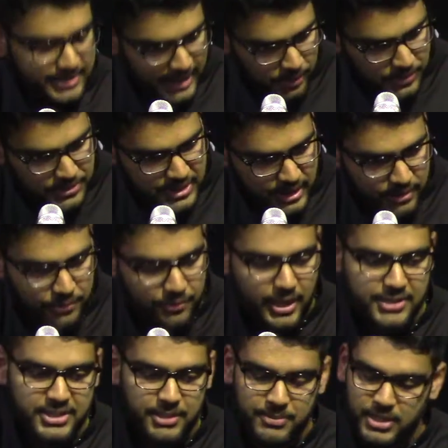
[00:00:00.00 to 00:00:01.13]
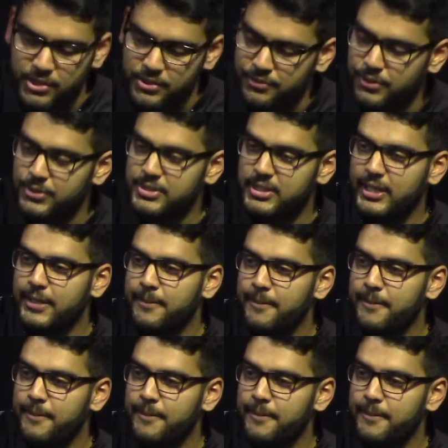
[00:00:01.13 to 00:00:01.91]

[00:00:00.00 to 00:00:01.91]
They will sacrifice themselves for Hussein.